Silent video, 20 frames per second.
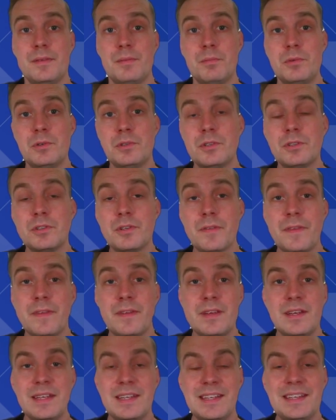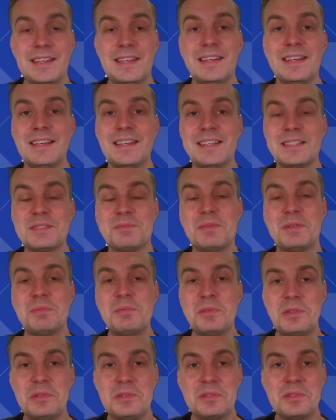Buonanotte, he has been
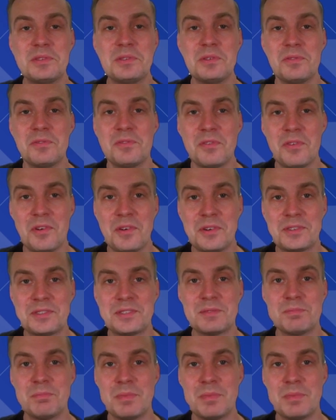moved to first